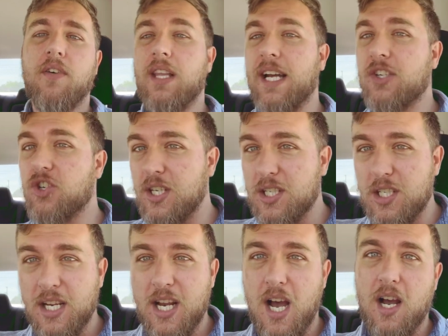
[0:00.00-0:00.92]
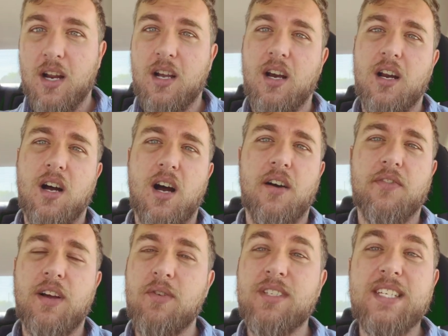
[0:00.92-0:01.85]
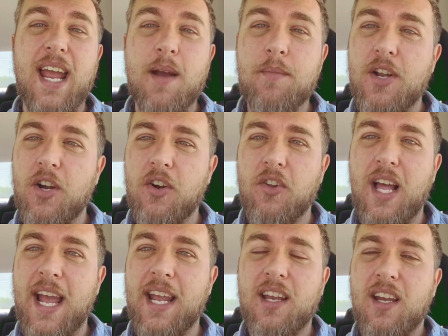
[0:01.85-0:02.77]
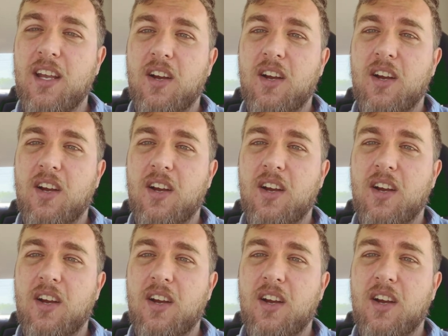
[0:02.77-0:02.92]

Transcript: Electricity got cut off. I was damn near like